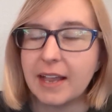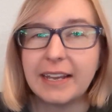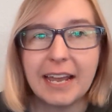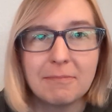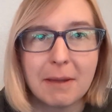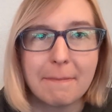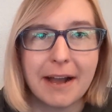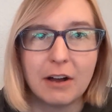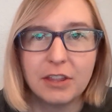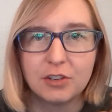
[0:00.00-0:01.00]
Again, my
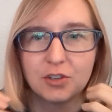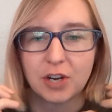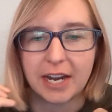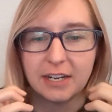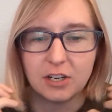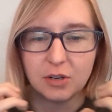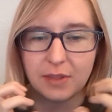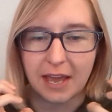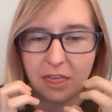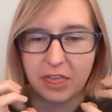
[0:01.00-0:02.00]
mouth is trying to do
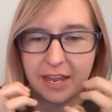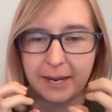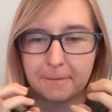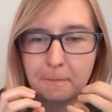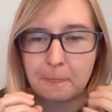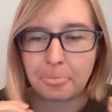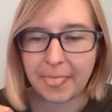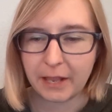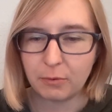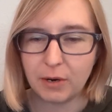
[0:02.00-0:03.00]
that thing
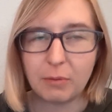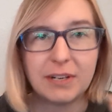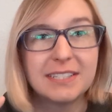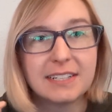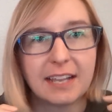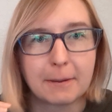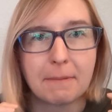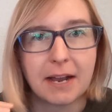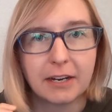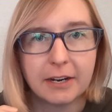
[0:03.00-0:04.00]
where it wants to like
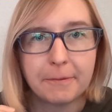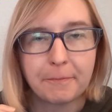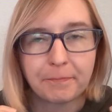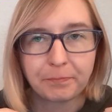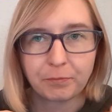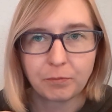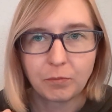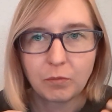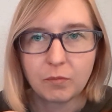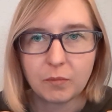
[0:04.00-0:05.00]
pucker,
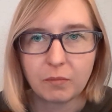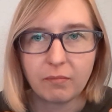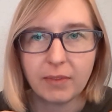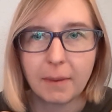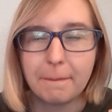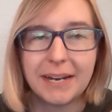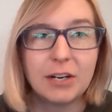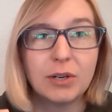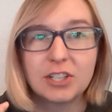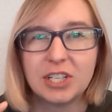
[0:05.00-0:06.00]
but I
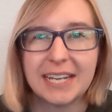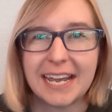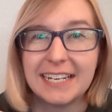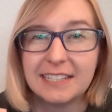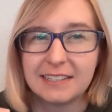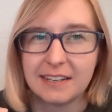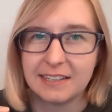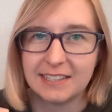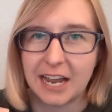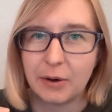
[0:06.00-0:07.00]
don't actually taste the
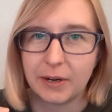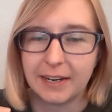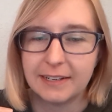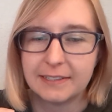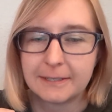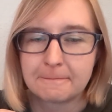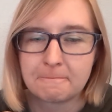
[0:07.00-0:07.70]
sourness.